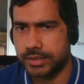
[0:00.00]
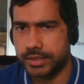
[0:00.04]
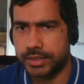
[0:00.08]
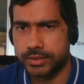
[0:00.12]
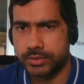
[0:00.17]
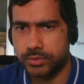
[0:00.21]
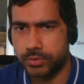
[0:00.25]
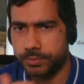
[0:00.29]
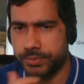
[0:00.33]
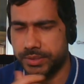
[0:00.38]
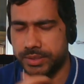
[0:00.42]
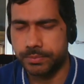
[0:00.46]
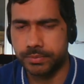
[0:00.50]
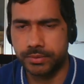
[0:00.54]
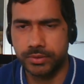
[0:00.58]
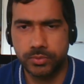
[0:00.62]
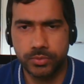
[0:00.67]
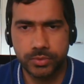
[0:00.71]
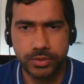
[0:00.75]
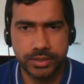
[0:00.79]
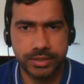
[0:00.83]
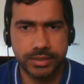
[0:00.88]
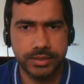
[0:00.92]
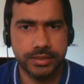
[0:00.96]
I know people
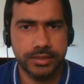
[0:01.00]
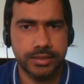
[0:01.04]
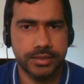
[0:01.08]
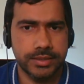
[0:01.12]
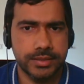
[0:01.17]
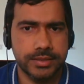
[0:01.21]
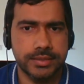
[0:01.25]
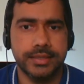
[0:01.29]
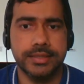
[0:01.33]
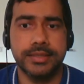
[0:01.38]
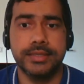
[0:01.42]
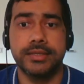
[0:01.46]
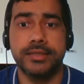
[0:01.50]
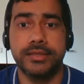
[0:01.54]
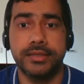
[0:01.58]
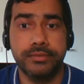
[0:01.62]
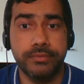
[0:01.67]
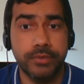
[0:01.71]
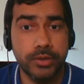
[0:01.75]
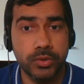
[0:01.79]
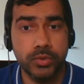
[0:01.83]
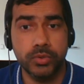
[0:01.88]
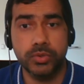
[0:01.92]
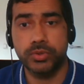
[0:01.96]
working there in
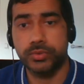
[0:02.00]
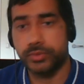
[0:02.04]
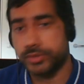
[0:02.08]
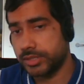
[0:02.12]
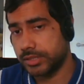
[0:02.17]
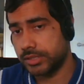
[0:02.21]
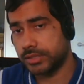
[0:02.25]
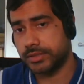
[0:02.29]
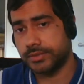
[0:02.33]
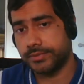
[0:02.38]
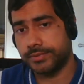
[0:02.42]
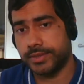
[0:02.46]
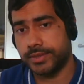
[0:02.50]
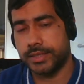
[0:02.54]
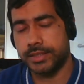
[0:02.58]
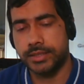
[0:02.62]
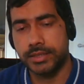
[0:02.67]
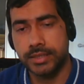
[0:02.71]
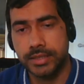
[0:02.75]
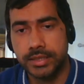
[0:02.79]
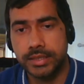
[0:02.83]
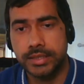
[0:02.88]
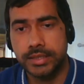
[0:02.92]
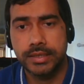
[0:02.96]
Revolut, which is a
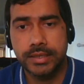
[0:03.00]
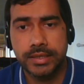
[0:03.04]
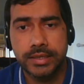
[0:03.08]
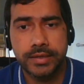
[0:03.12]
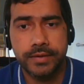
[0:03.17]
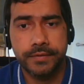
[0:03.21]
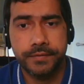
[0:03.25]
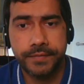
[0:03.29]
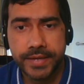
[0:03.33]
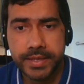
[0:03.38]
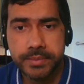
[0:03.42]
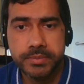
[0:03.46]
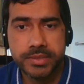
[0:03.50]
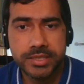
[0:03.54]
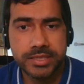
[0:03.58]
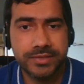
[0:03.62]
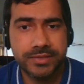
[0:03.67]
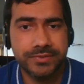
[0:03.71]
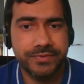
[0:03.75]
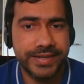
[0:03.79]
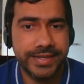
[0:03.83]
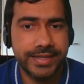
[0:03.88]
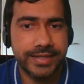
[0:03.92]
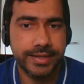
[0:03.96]
very
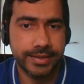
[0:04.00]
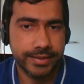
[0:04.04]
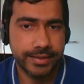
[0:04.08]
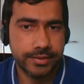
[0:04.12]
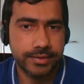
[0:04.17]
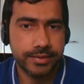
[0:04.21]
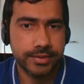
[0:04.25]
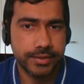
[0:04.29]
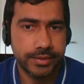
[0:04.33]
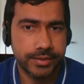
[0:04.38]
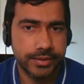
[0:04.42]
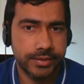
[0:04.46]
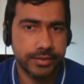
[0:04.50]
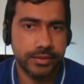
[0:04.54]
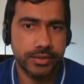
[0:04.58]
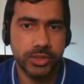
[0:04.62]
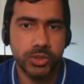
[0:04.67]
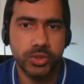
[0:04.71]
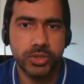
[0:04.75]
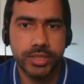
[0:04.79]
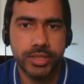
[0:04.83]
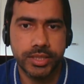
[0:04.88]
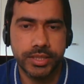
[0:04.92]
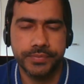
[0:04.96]
famous fintech in
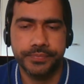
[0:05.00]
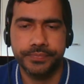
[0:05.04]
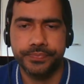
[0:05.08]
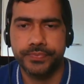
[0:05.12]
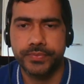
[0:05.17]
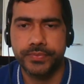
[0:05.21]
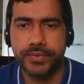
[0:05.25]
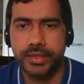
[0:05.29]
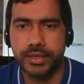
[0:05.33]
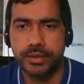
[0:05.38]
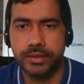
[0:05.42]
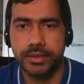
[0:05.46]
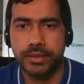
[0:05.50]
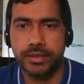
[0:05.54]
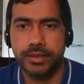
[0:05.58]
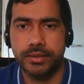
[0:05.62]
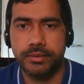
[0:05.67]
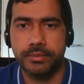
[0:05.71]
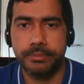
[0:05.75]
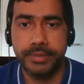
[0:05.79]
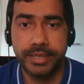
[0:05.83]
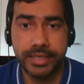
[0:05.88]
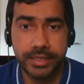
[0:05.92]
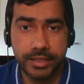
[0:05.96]
the
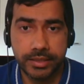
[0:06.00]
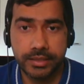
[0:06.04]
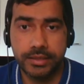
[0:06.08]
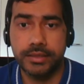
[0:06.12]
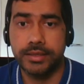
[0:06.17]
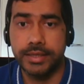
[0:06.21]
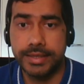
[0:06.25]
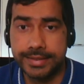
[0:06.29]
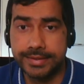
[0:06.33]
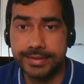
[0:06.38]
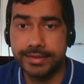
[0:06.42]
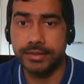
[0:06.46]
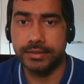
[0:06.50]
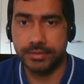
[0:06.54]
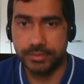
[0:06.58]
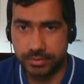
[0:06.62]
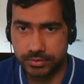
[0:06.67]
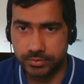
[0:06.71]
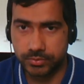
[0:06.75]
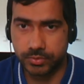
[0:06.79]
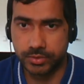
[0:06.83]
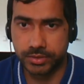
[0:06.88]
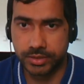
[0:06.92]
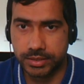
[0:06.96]
UK. Many
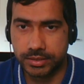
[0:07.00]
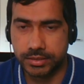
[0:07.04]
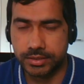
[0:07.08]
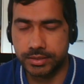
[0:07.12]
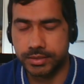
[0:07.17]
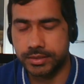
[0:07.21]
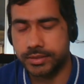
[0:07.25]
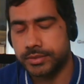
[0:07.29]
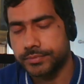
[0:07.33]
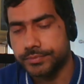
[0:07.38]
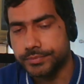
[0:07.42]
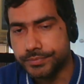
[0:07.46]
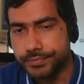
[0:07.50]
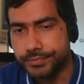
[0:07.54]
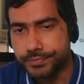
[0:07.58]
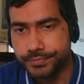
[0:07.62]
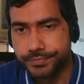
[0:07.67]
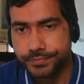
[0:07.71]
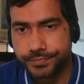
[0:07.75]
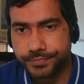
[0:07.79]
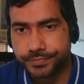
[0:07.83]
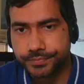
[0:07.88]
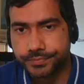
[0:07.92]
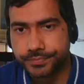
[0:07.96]
Indians working there,
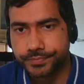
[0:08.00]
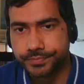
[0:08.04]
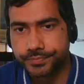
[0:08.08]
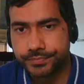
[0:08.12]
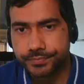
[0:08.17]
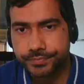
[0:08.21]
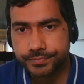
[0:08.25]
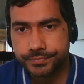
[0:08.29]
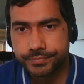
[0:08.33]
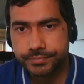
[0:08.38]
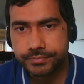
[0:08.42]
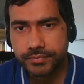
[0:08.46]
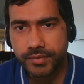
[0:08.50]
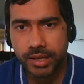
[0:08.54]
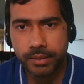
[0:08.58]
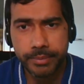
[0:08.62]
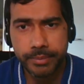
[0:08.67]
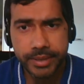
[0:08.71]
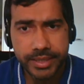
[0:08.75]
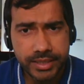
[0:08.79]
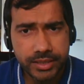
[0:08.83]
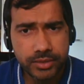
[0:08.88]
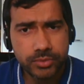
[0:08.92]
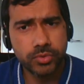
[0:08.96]

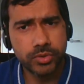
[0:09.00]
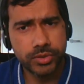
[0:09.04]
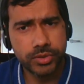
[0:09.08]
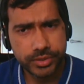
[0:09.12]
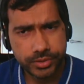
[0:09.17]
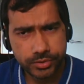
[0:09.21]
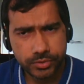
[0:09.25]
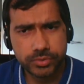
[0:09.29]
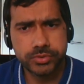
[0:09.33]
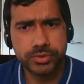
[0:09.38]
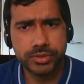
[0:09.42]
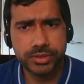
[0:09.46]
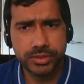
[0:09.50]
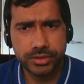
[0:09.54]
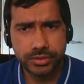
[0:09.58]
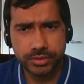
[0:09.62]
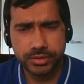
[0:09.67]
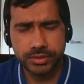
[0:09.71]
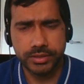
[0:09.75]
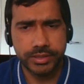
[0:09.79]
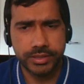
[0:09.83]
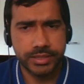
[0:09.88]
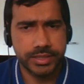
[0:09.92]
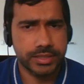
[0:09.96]
many who are also in
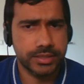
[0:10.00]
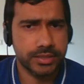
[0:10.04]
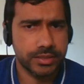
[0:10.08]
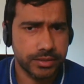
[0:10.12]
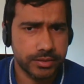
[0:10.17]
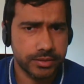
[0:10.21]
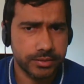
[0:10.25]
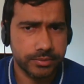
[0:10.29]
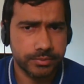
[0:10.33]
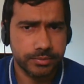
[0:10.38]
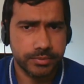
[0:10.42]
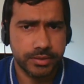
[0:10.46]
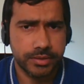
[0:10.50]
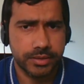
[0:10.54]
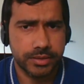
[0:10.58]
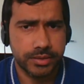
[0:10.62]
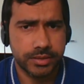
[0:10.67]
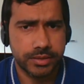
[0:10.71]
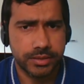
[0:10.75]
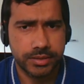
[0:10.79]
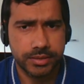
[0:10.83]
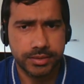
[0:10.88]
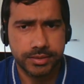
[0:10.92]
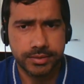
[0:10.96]
the risk
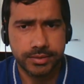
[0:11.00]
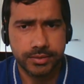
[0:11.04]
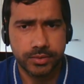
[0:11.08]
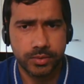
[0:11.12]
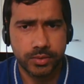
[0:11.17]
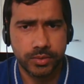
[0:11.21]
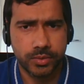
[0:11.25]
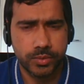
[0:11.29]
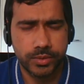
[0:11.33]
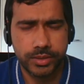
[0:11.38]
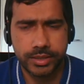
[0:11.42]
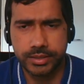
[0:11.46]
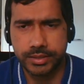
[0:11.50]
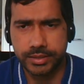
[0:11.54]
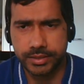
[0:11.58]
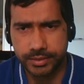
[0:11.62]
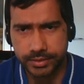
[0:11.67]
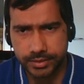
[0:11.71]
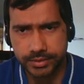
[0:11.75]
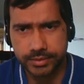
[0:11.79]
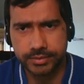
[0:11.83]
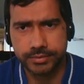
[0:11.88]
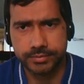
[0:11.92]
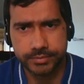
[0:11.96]
or quant
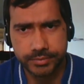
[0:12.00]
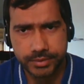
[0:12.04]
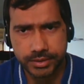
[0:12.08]
area.